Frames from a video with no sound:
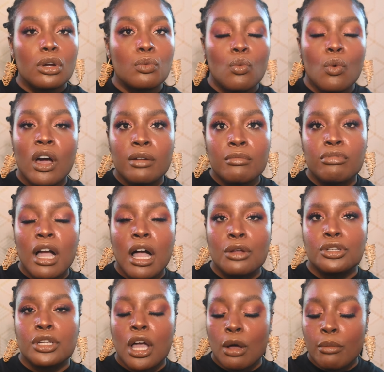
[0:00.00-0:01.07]
on one
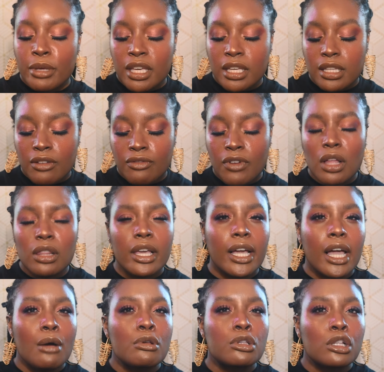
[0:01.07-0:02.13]
brow gel because I felt
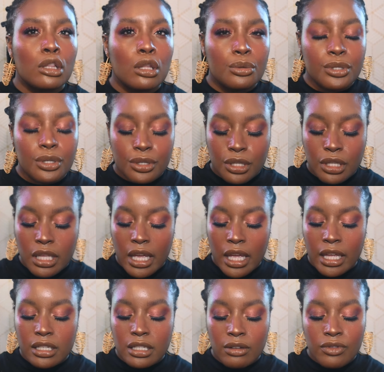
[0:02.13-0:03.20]
like I was closer to
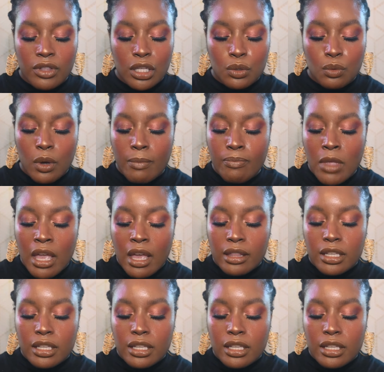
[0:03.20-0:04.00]
the end of this one.